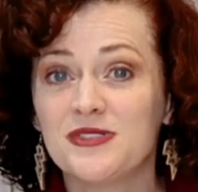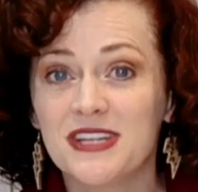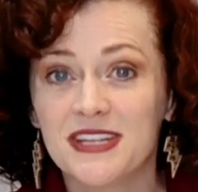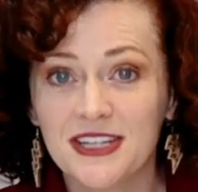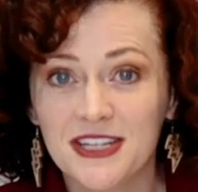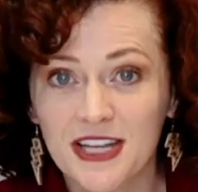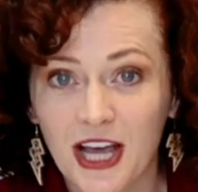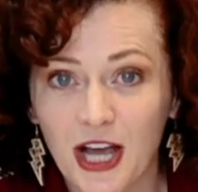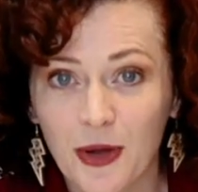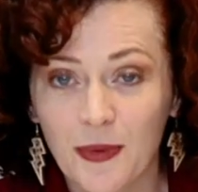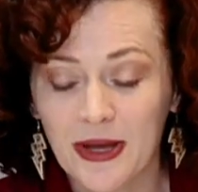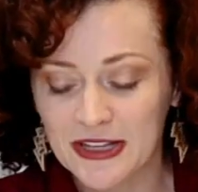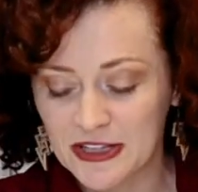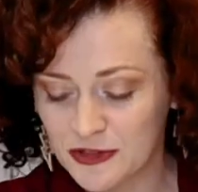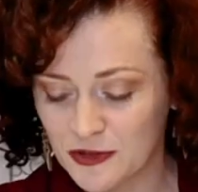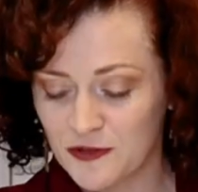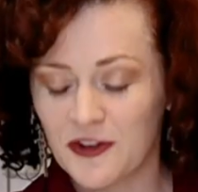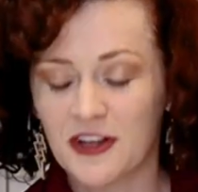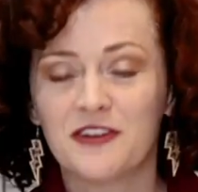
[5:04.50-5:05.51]
you didn't know, a
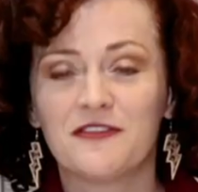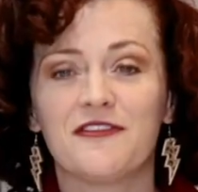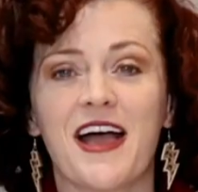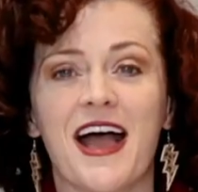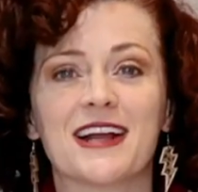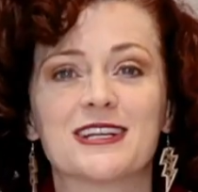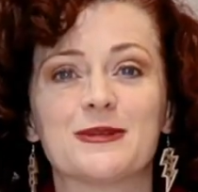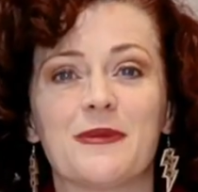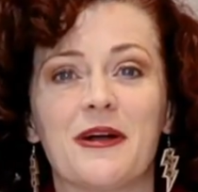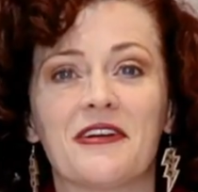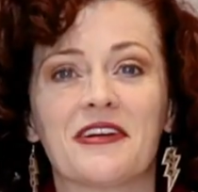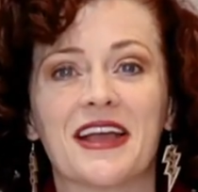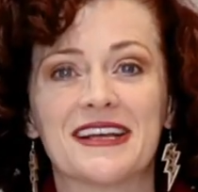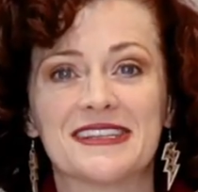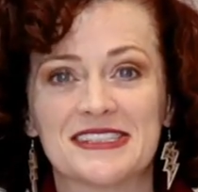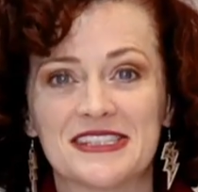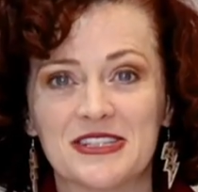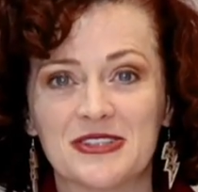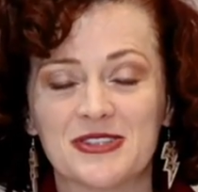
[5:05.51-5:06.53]
little fun fact about
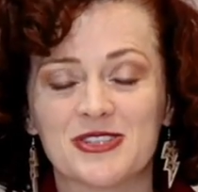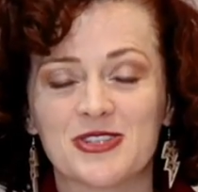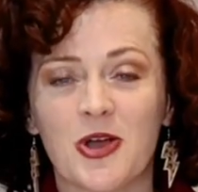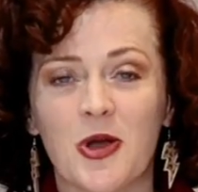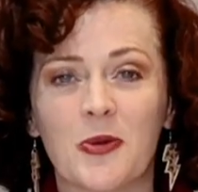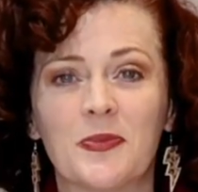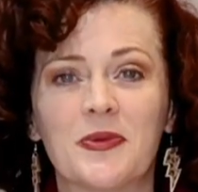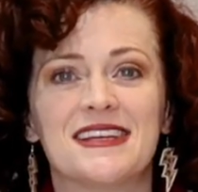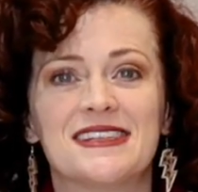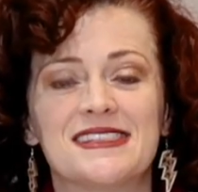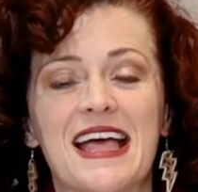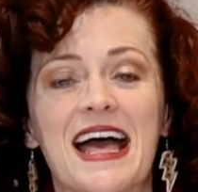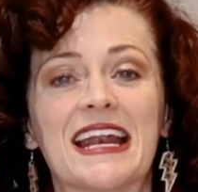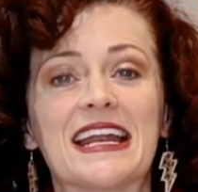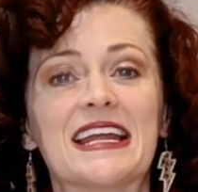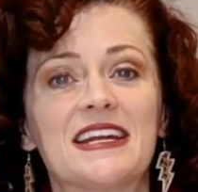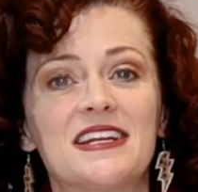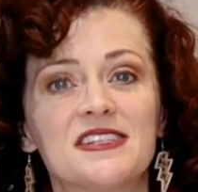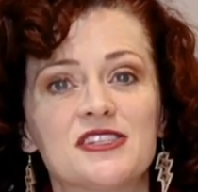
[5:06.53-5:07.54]
Castile soap is
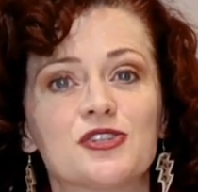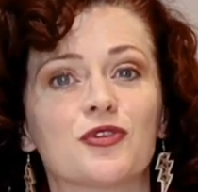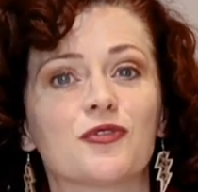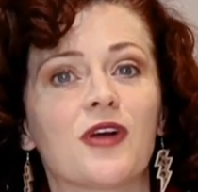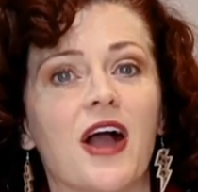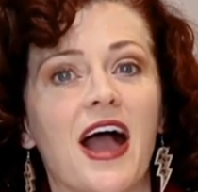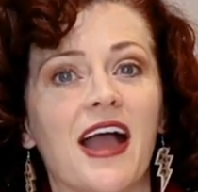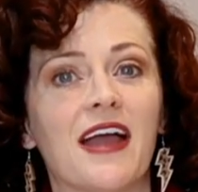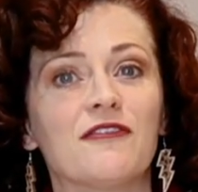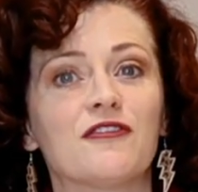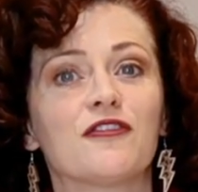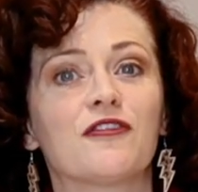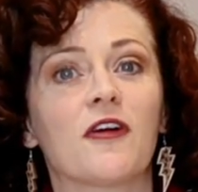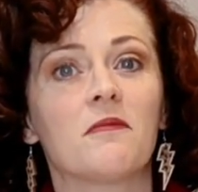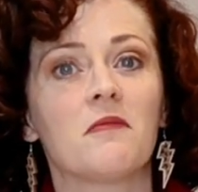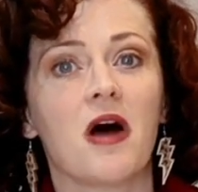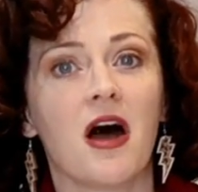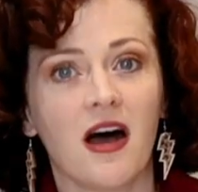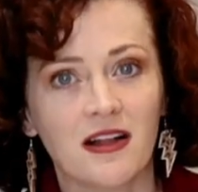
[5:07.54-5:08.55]
that it is derived
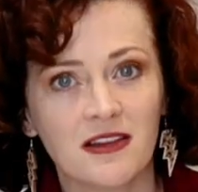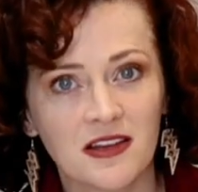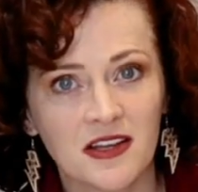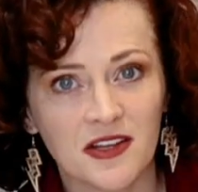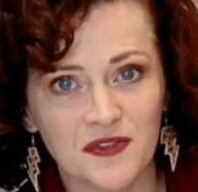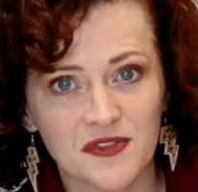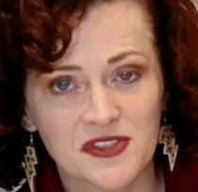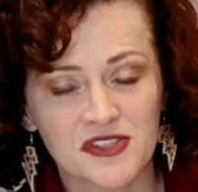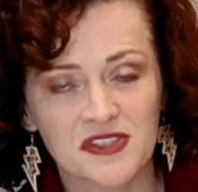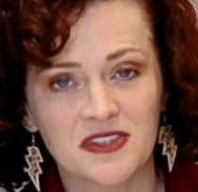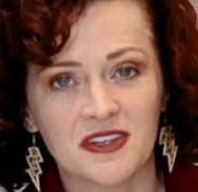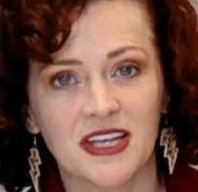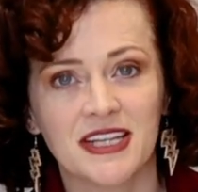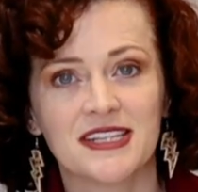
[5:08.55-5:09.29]
from olives.